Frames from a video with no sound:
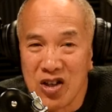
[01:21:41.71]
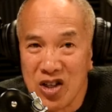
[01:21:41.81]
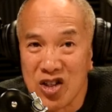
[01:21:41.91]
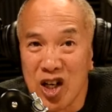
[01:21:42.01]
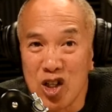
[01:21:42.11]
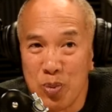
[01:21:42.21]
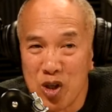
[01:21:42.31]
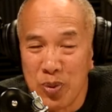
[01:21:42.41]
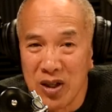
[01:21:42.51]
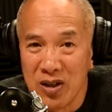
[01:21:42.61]
in such
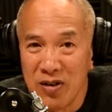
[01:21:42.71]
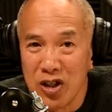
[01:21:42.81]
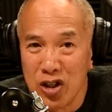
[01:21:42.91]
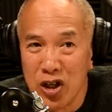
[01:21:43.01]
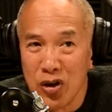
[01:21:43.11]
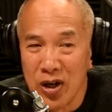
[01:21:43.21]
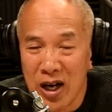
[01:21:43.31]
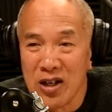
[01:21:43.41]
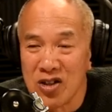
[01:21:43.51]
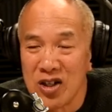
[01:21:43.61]
perspective that you don't
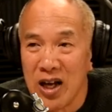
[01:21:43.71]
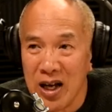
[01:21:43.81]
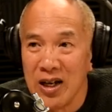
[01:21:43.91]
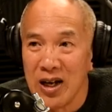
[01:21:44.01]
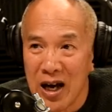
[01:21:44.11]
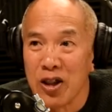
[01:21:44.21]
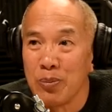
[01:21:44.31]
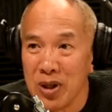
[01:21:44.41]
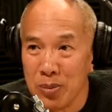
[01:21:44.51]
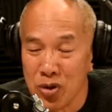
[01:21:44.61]
understand other
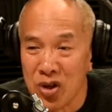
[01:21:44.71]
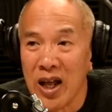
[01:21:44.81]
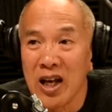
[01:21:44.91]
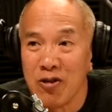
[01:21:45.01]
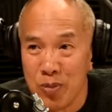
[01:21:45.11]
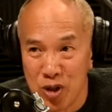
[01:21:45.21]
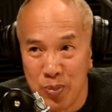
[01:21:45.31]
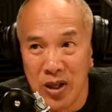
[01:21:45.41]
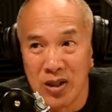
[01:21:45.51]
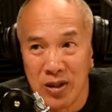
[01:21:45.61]
people's lack of
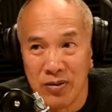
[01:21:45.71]
perspective.